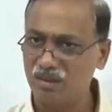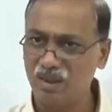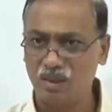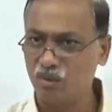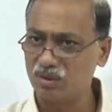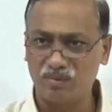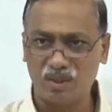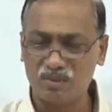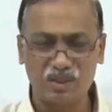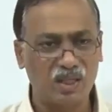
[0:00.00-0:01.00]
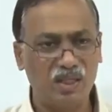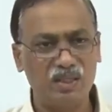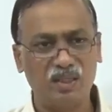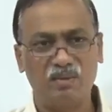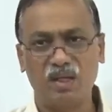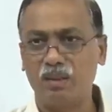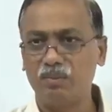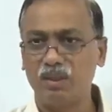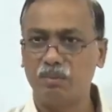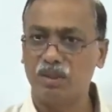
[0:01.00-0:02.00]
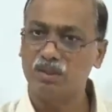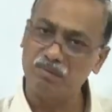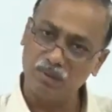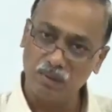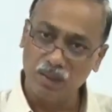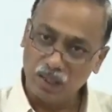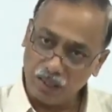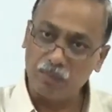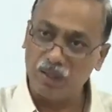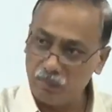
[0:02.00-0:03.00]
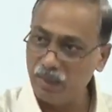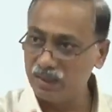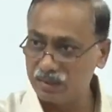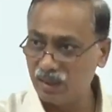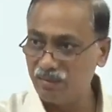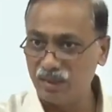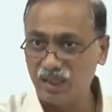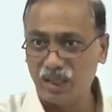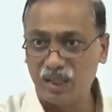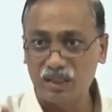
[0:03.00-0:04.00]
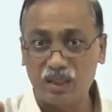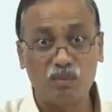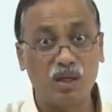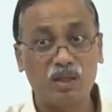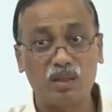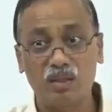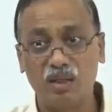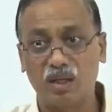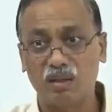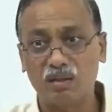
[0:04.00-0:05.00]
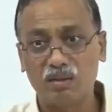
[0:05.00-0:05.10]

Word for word: their books of accounts are ready, they will come in the month of April, May itself and they will get their work done.